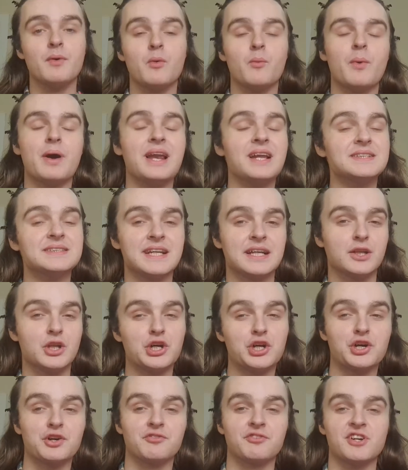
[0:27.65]
When I say
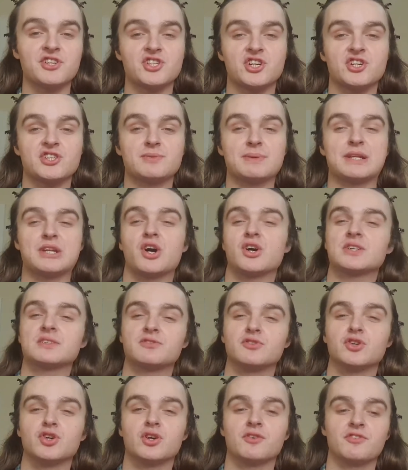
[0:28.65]
low coverage, I just mean not as
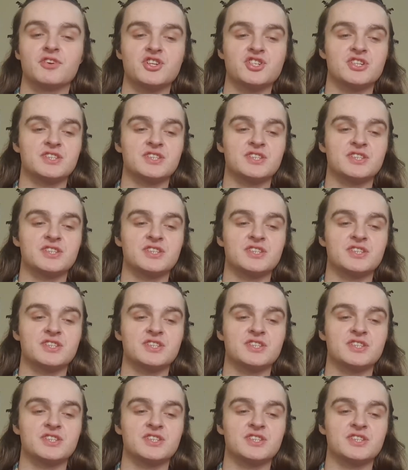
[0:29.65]
full coverage